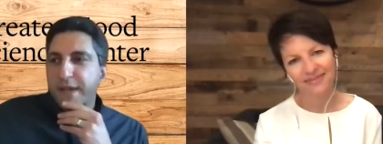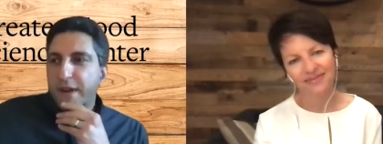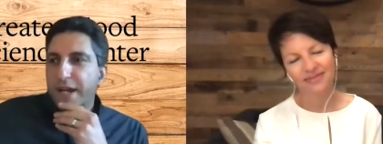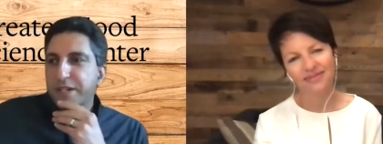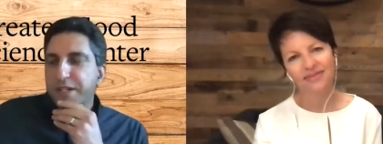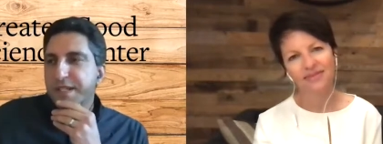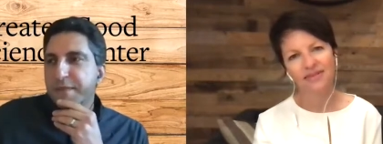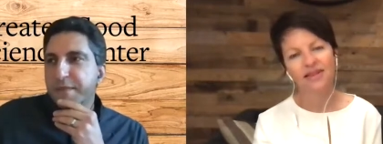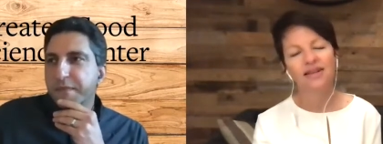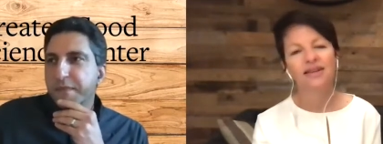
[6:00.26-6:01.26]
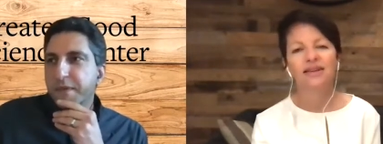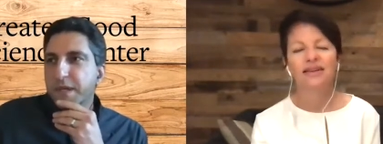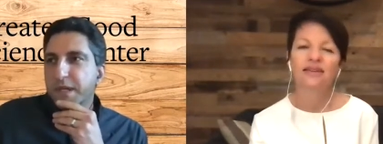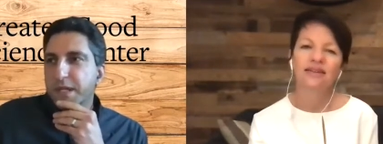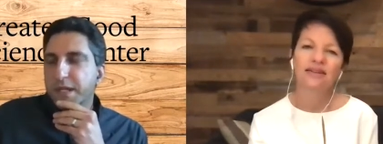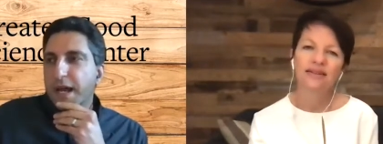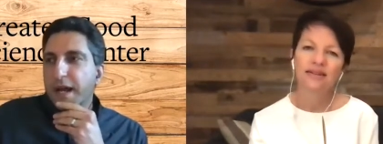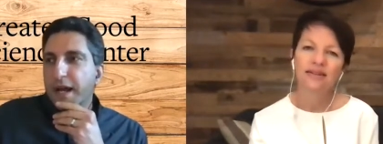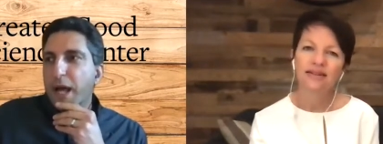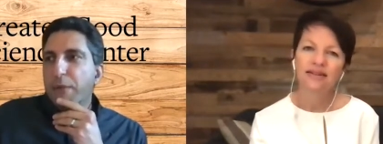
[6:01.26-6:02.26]
Speaker 1: there are actually some
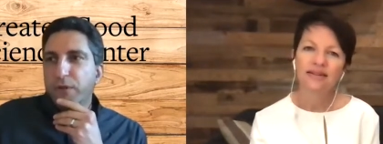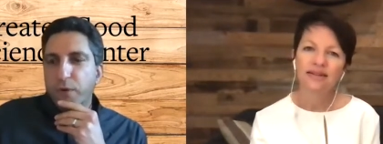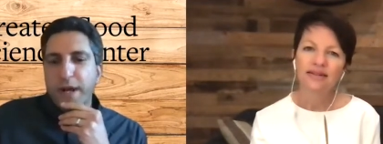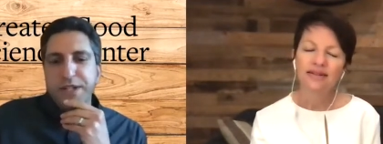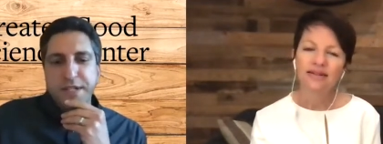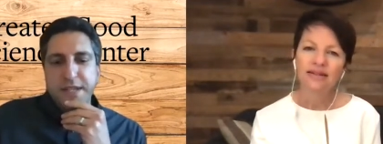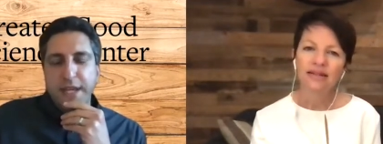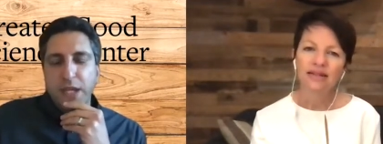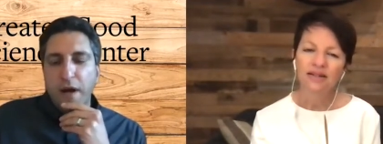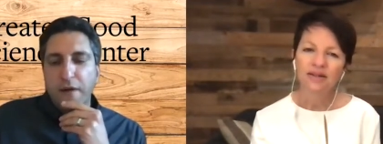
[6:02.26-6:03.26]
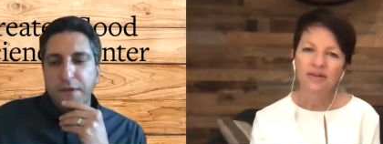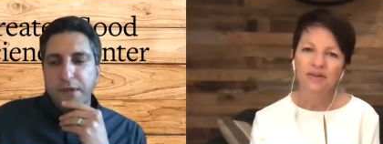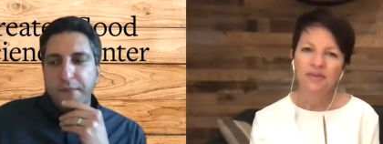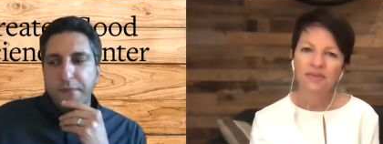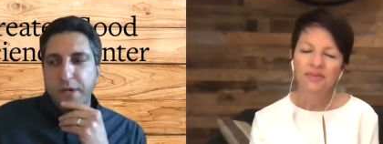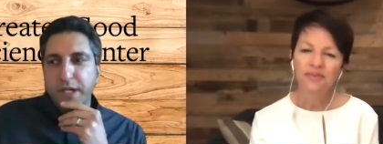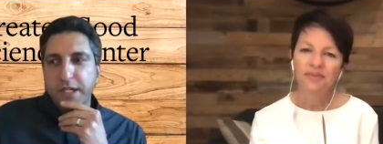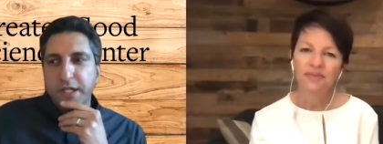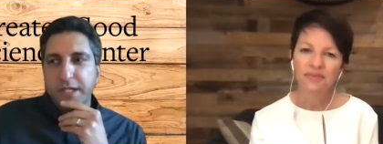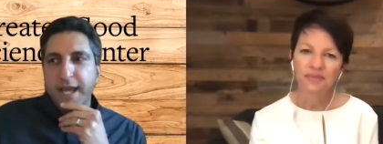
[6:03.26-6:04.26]
uh, helpful questions I think you offer in the book
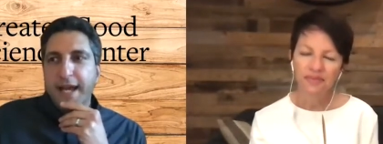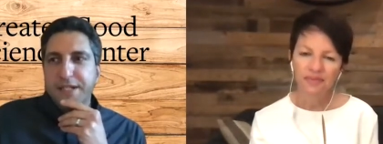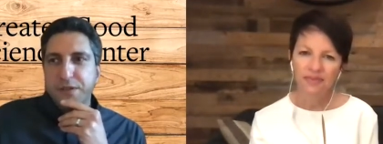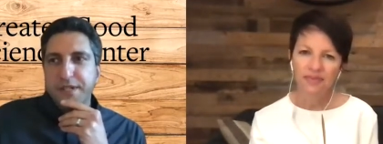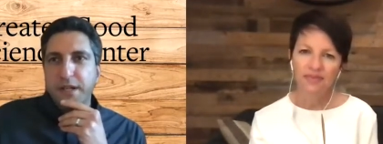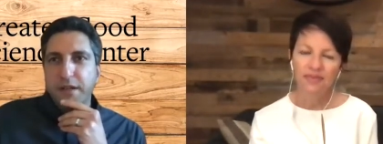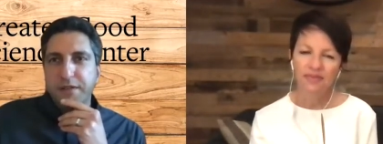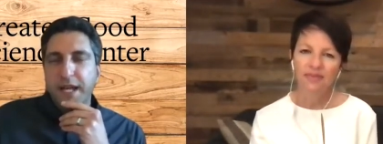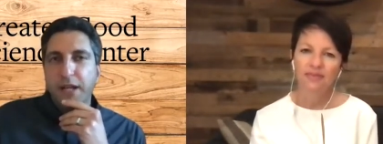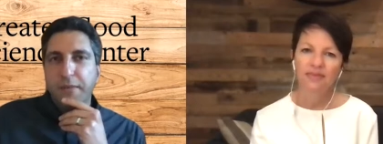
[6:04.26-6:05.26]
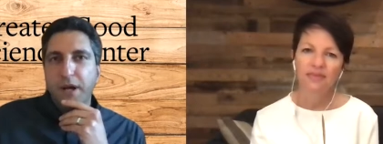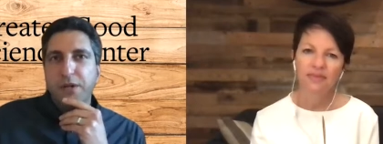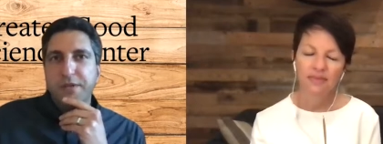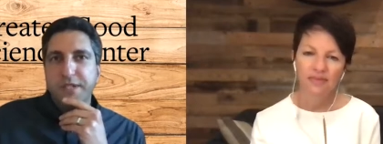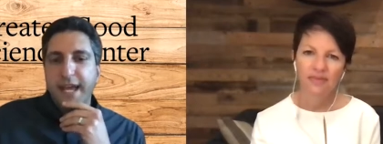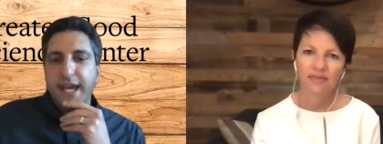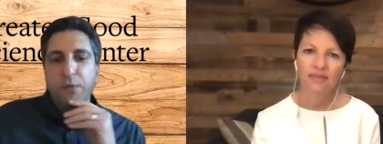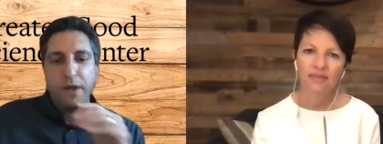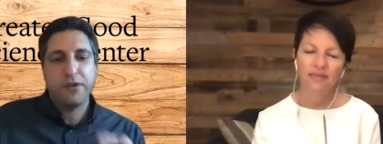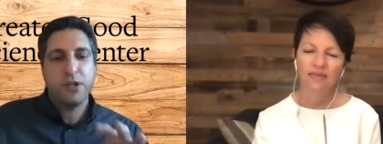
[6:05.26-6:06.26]
to ask yourself to help understand
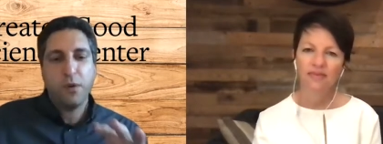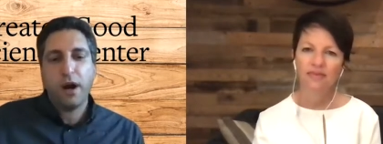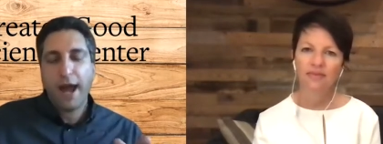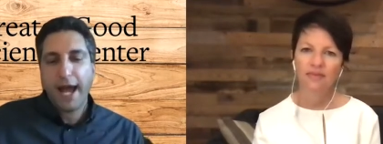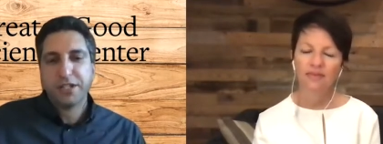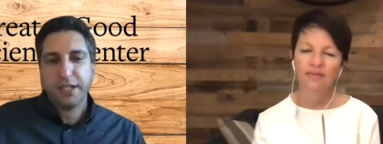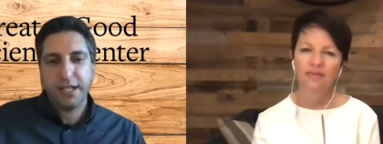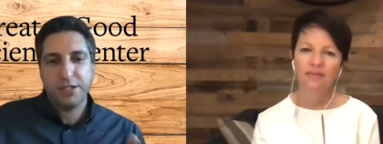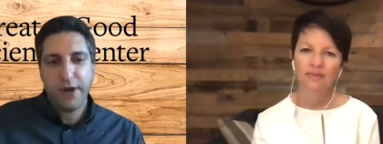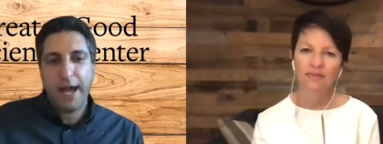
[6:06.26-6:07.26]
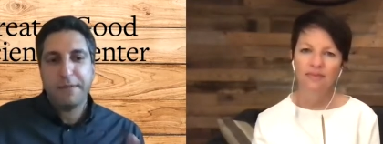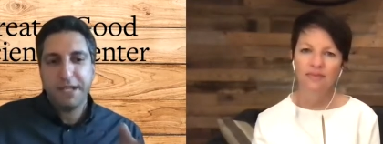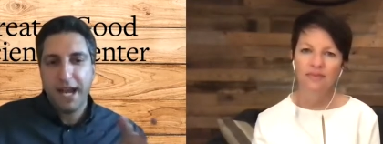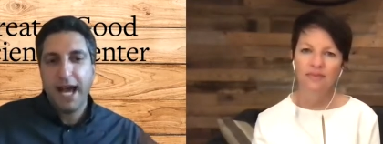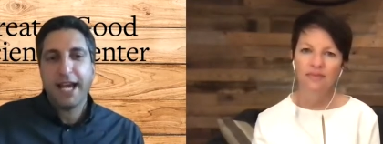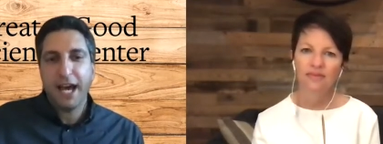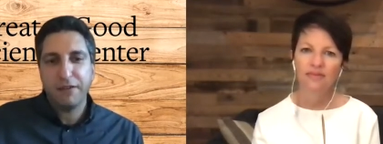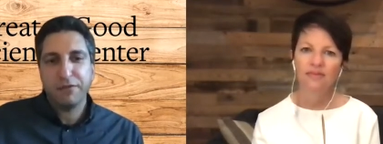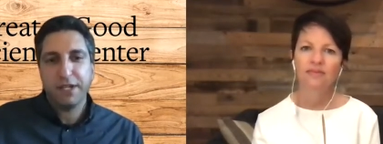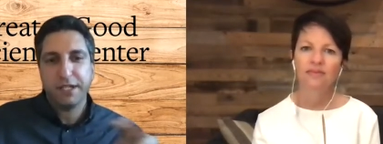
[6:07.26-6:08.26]
whether you are actually trapped in high
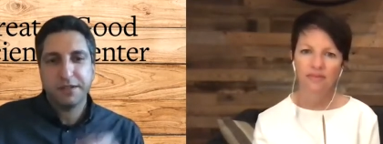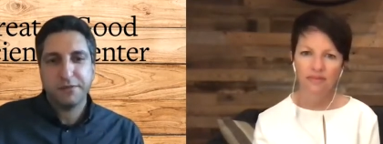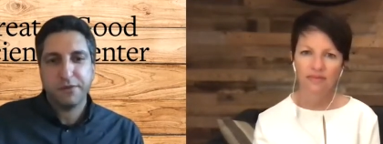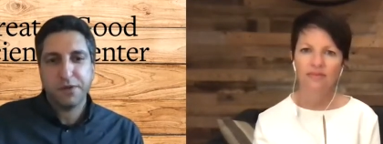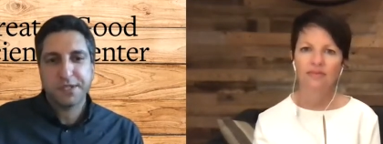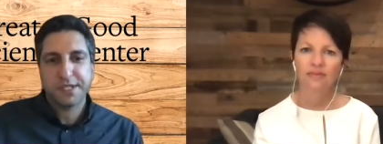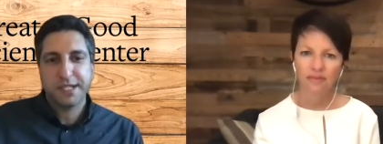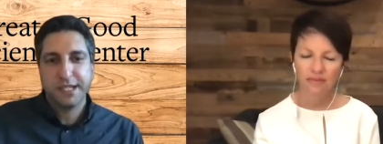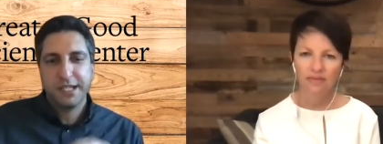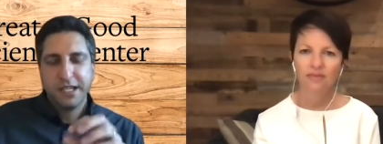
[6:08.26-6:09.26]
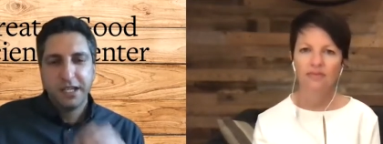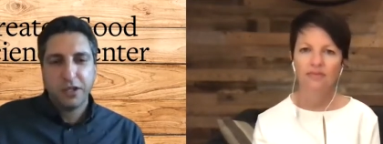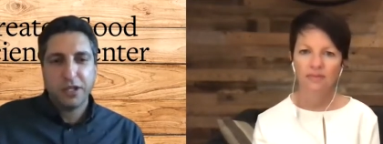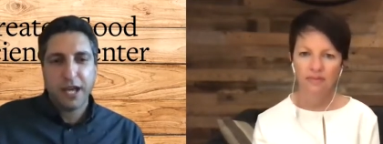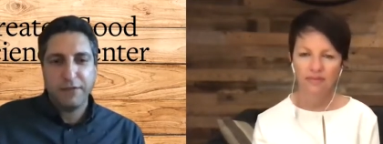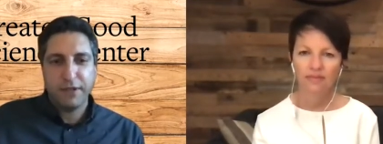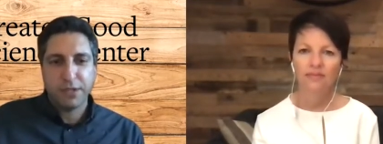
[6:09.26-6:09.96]
conflict versus good conflict. I